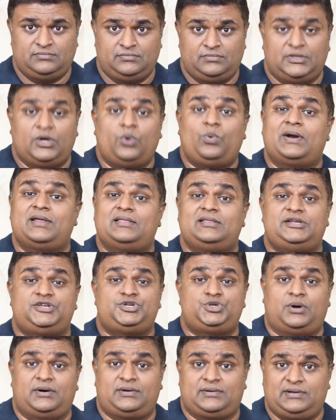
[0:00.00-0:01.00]
Now, what are these
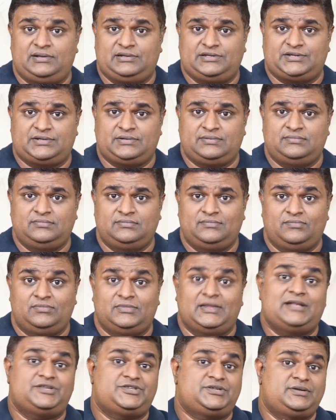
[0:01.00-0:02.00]
shortcuts?
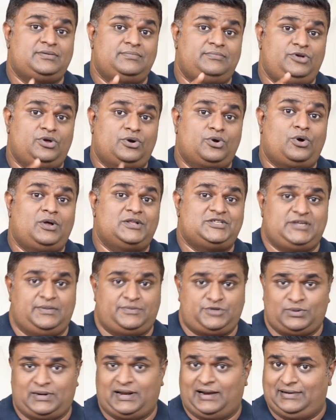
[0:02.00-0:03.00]
That's your
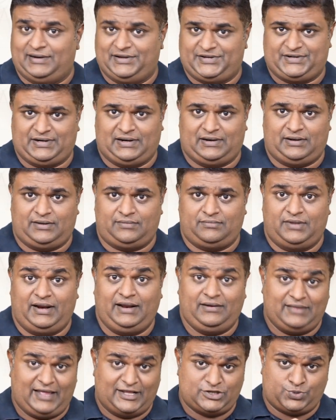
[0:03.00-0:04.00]
conceptual understanding,
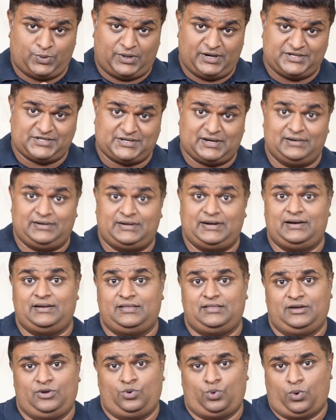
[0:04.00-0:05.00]
right? That's what is contained in
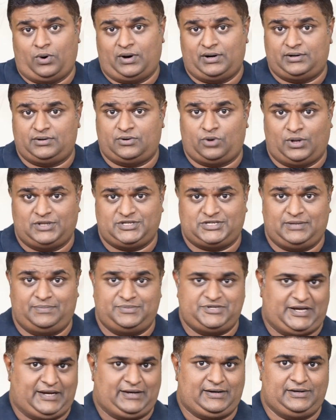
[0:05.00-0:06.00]
the Quant Concept
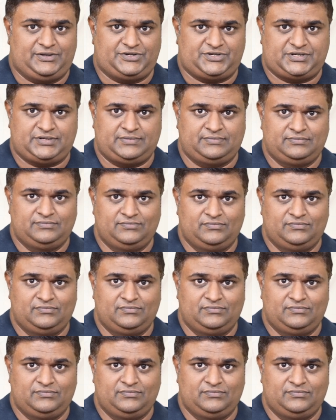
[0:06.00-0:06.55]
Checklist.